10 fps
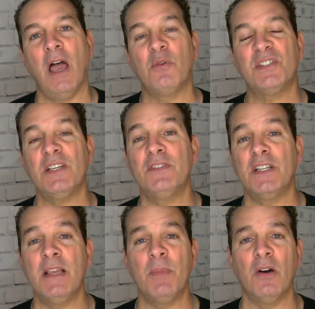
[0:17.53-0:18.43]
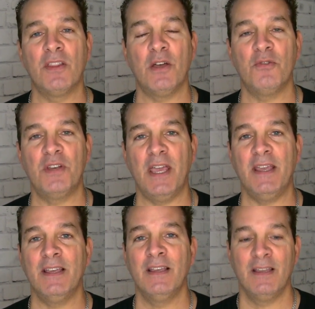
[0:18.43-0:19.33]
I received an email the other
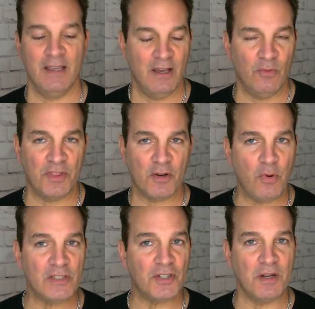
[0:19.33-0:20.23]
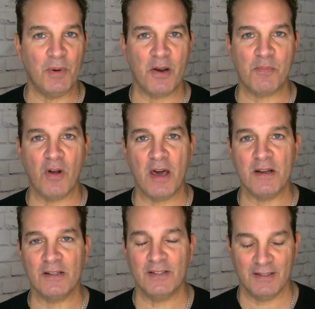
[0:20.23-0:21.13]
day with a question about a
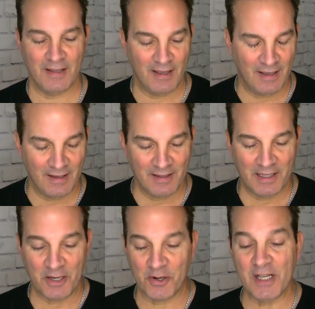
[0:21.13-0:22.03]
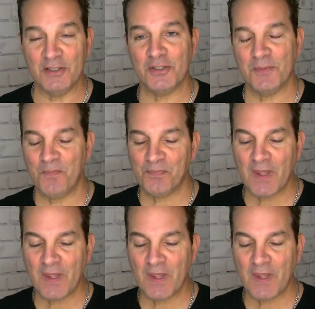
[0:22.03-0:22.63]
product. Here it is.